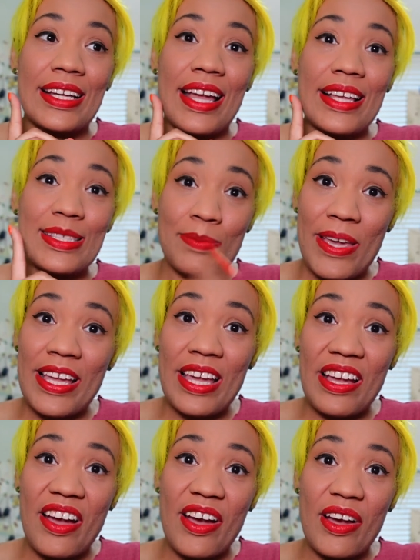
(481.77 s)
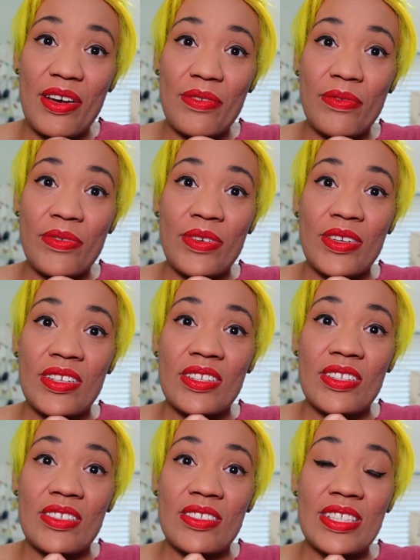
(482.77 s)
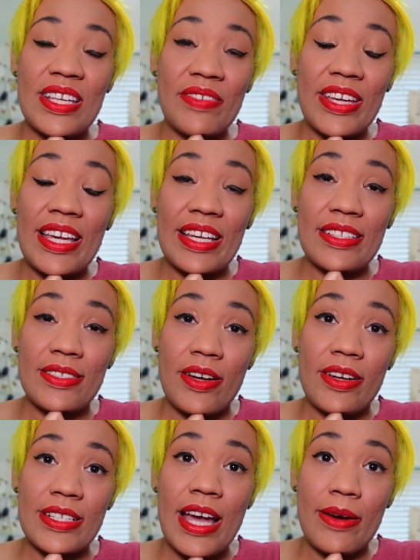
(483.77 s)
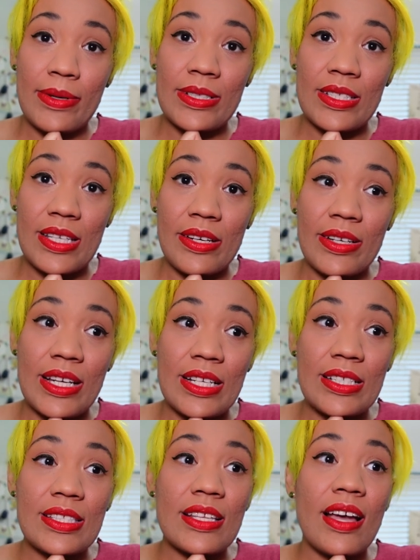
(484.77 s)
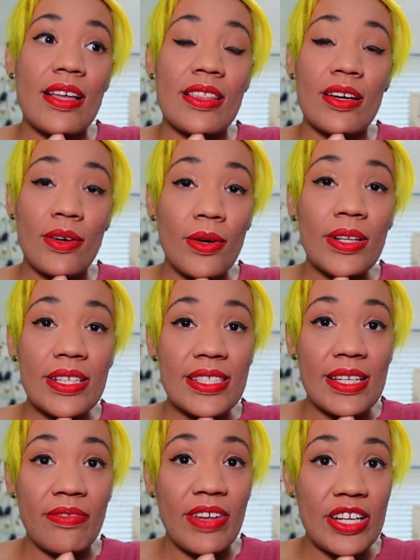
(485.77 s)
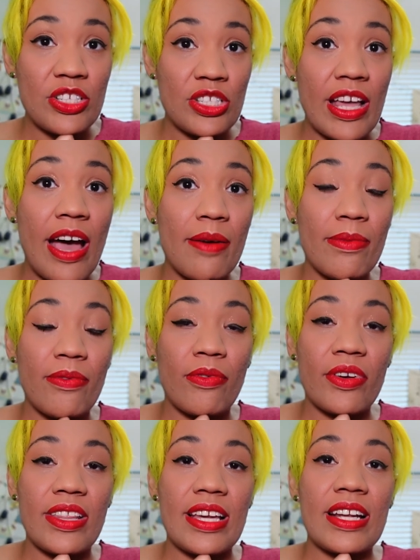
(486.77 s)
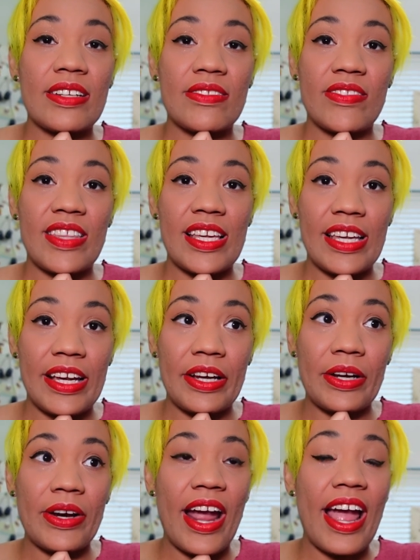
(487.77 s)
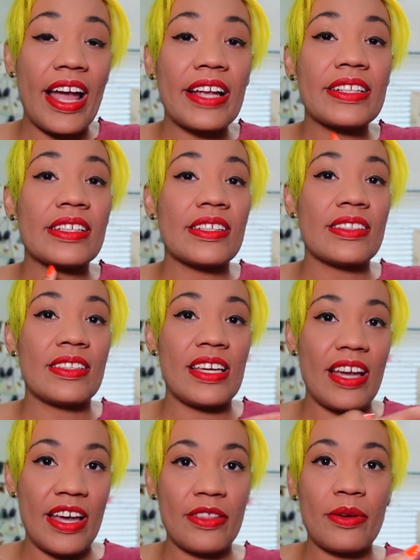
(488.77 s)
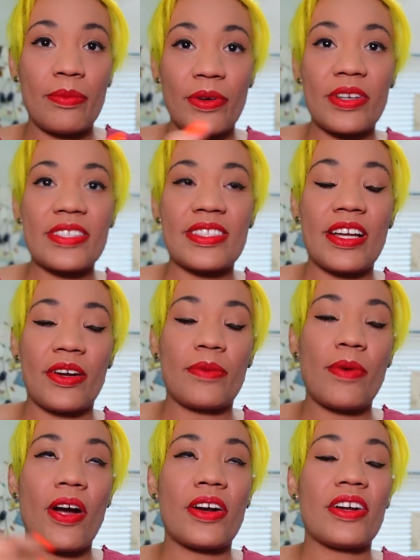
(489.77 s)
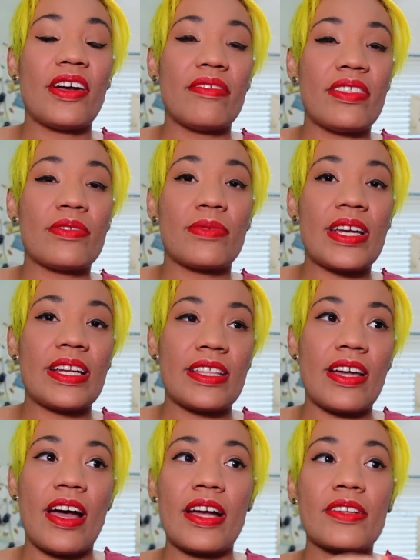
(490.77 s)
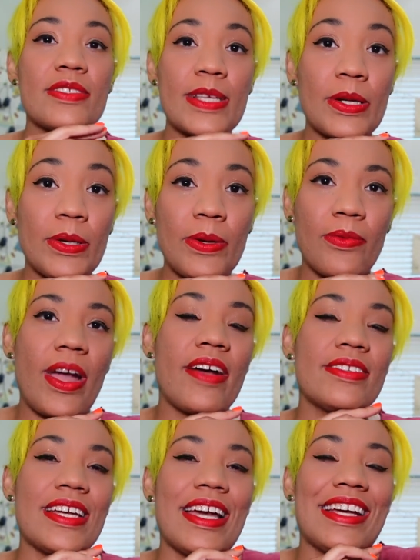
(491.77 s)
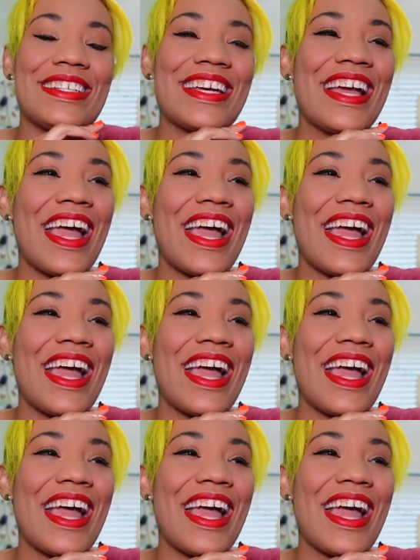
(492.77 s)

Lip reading: speaking of Stephen King's Dark Tower series, the goal is to finish that before the end of the year and the other books that are part of the readathon centered around it.